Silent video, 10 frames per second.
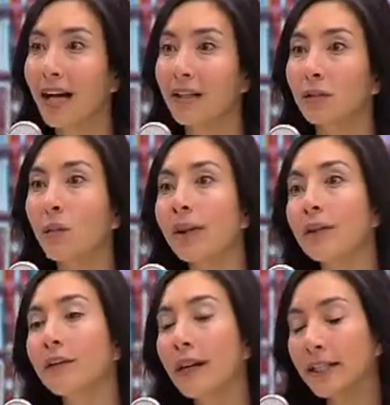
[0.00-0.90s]
And what
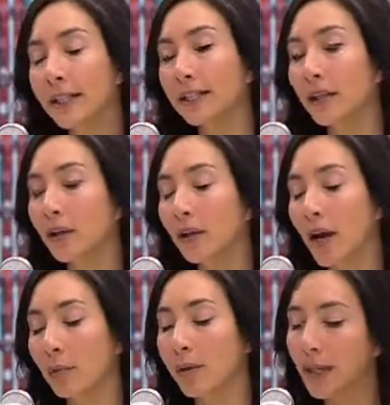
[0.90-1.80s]
they found is that
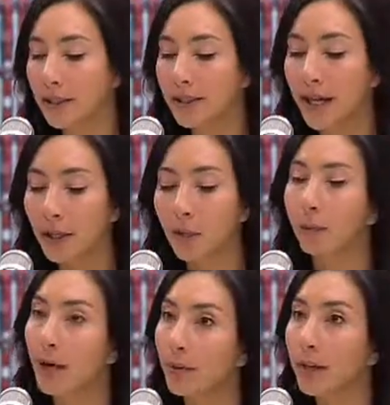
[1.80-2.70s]
when they scan your
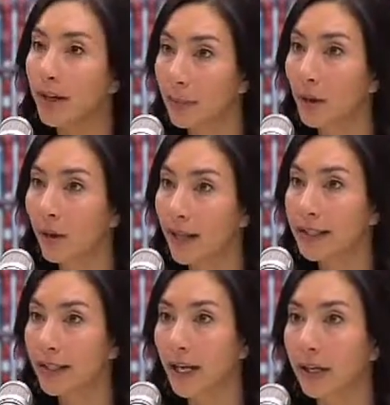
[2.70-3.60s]
brain with an
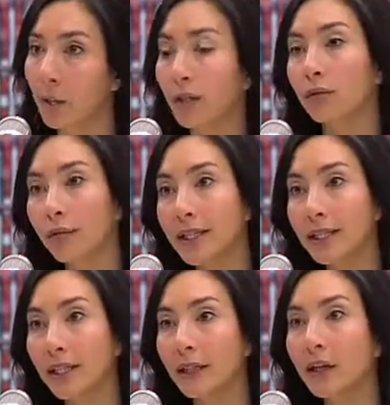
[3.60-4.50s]
MRI scanner, when you're
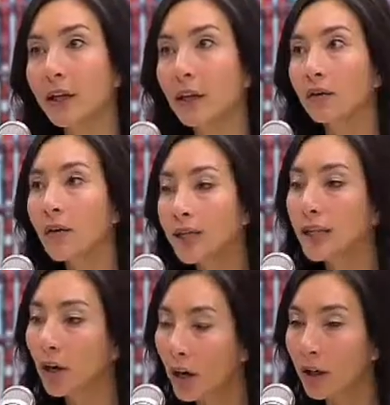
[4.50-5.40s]
reading,
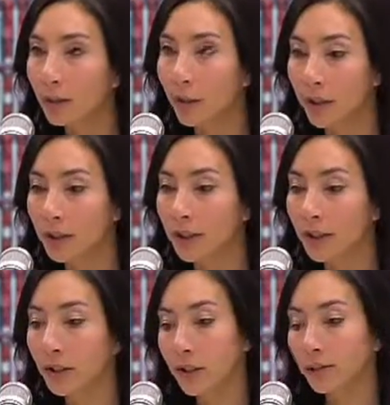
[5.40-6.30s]
reading a hard book
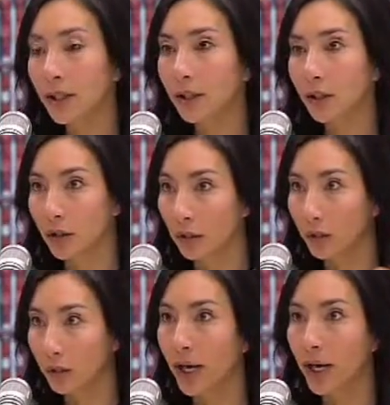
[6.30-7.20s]
doesn't just mean that your
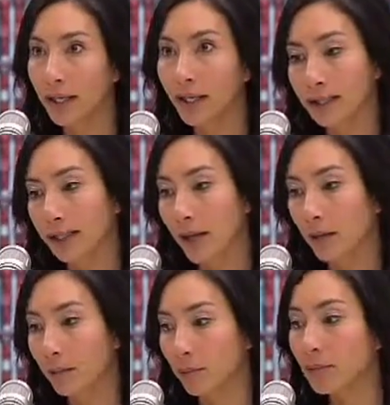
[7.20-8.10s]
brain is
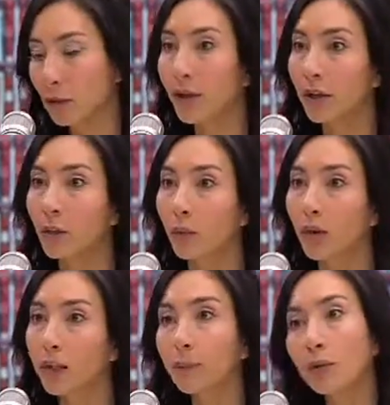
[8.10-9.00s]
looking at the
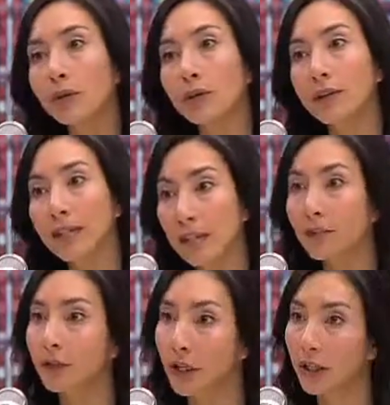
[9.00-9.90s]
words, but also the sense
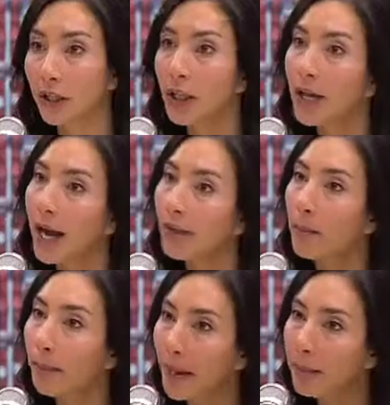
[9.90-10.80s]
of touch and
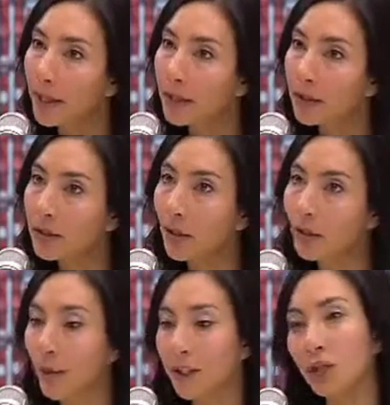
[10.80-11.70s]
the mapping, so
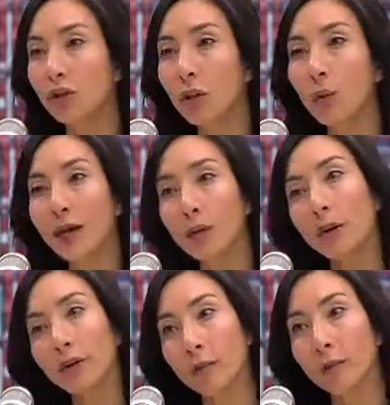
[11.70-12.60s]
you actually know where you
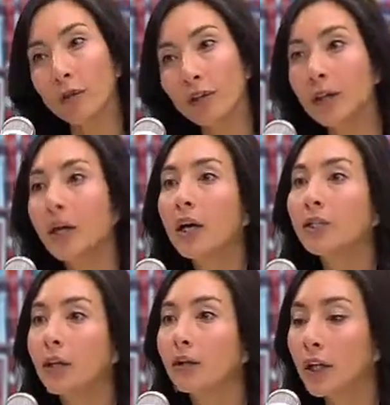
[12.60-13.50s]
are in the book.
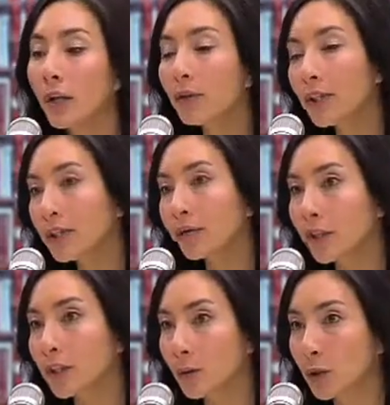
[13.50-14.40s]
So the only
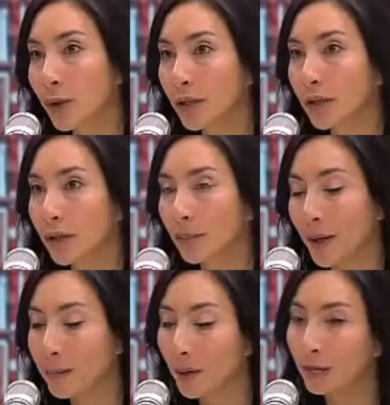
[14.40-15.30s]
difference between the
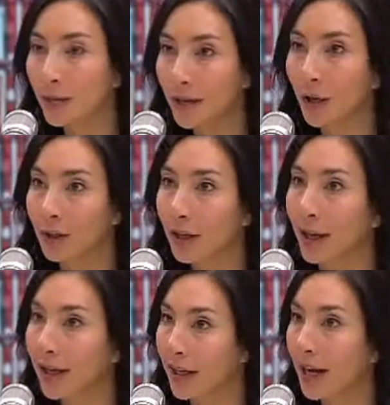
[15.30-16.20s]
people who read
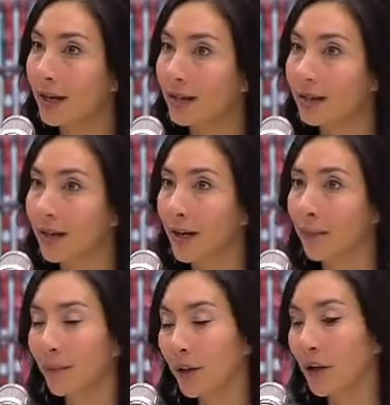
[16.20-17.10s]
online
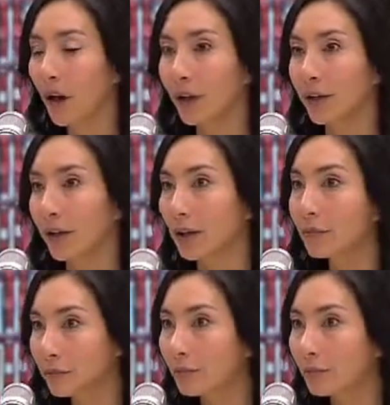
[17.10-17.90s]
and on a